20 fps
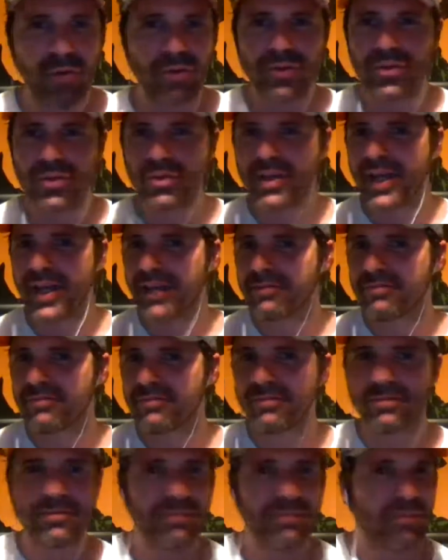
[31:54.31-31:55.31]
Do you
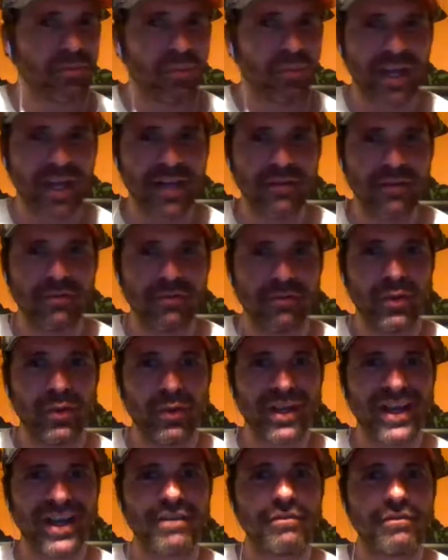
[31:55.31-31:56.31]
get, what kind
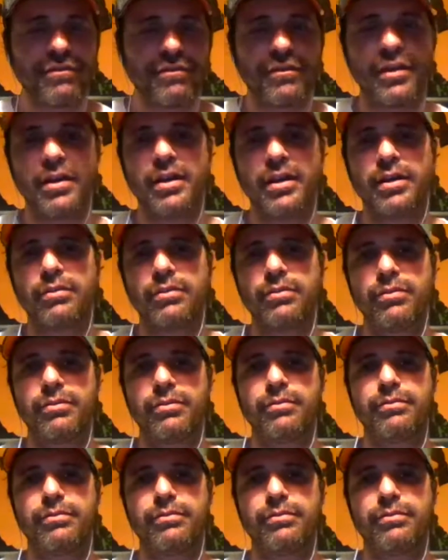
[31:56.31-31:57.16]
of